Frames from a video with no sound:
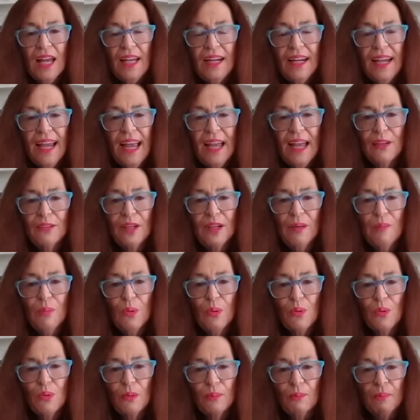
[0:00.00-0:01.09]
an accounting
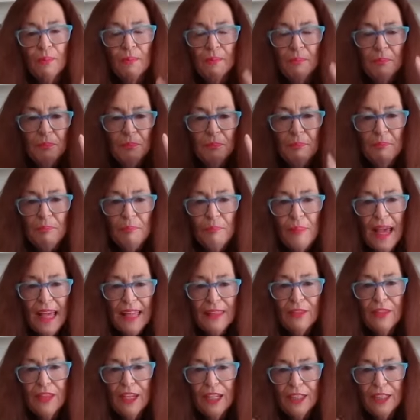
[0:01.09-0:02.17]
book.
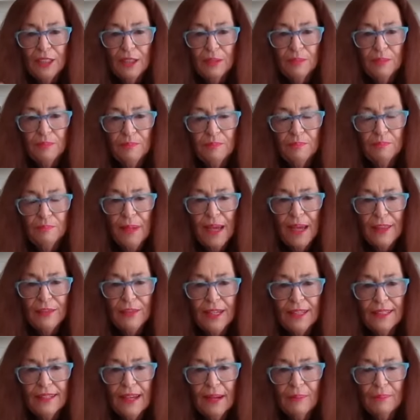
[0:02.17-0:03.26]
Bad things
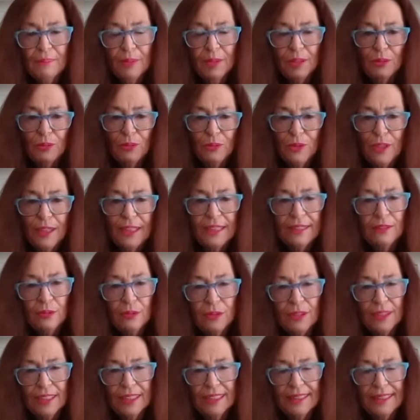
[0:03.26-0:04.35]
happen, good
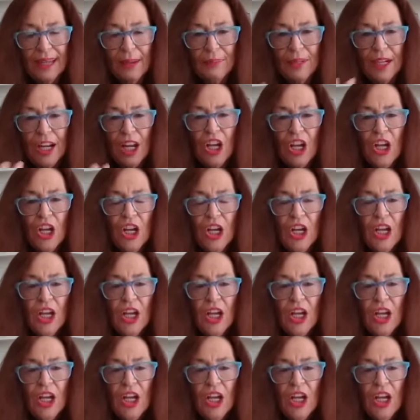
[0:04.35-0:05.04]
things happen.